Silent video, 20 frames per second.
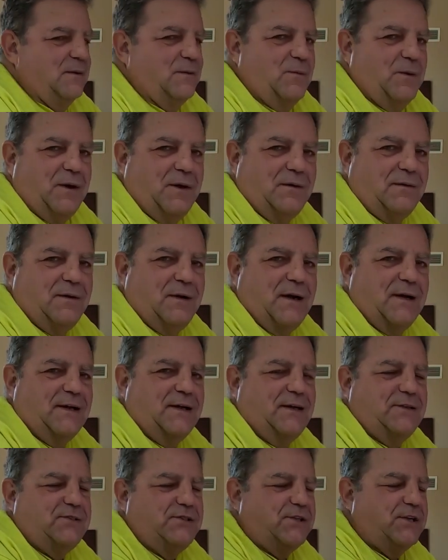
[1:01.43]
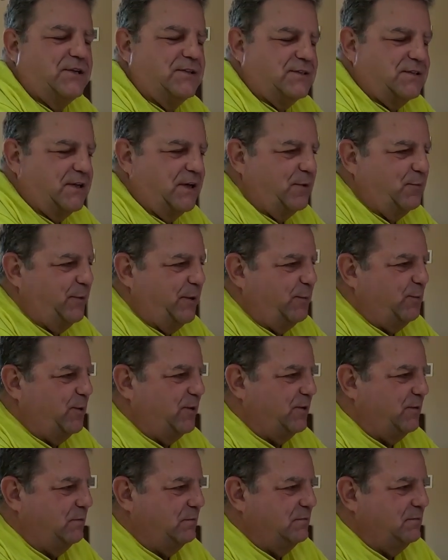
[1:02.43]
Well, I guess you could say we
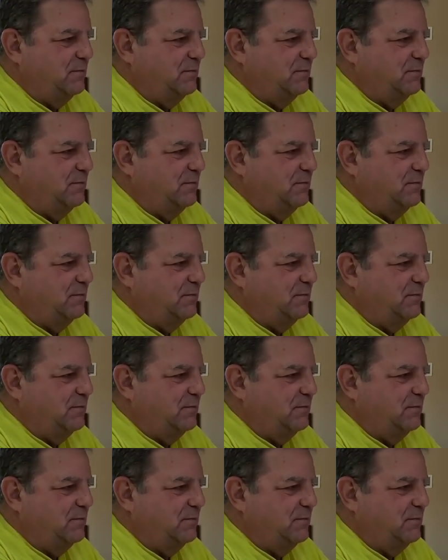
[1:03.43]
were